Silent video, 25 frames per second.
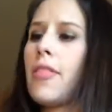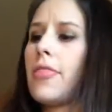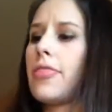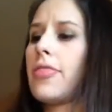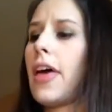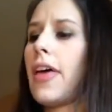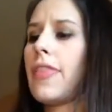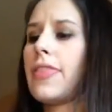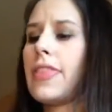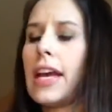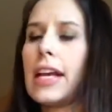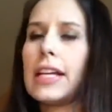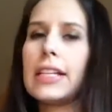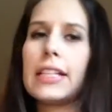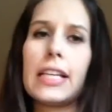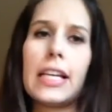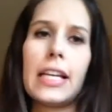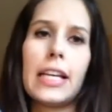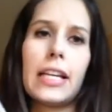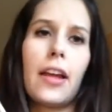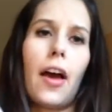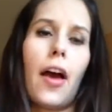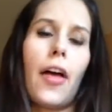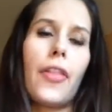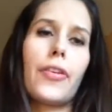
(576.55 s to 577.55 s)
that they
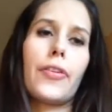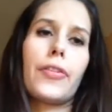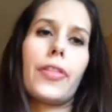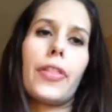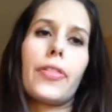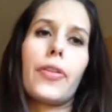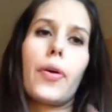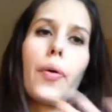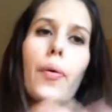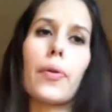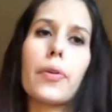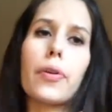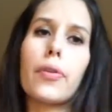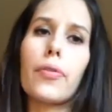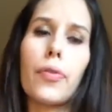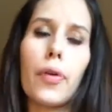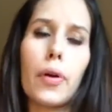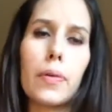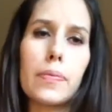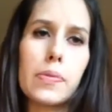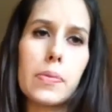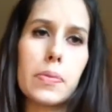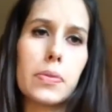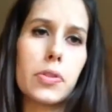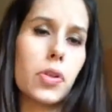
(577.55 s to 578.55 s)
need other than the order
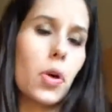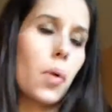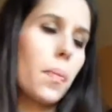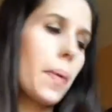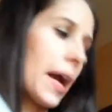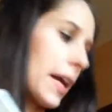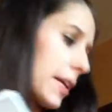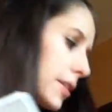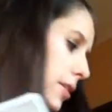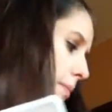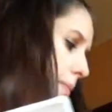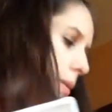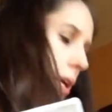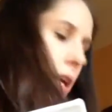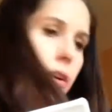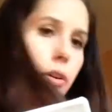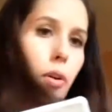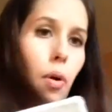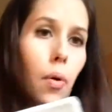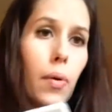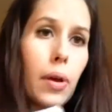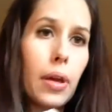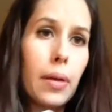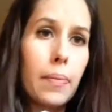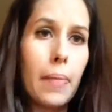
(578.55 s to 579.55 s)
forms, which go back to me and
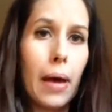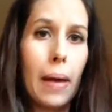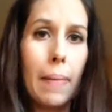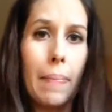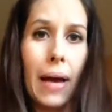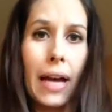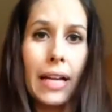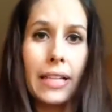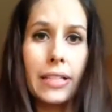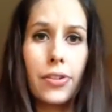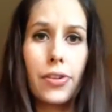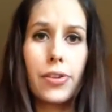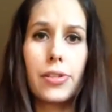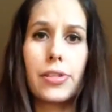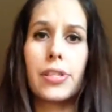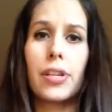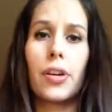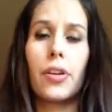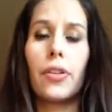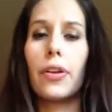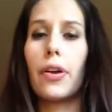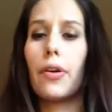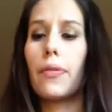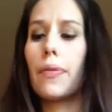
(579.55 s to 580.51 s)
go in my binder until they're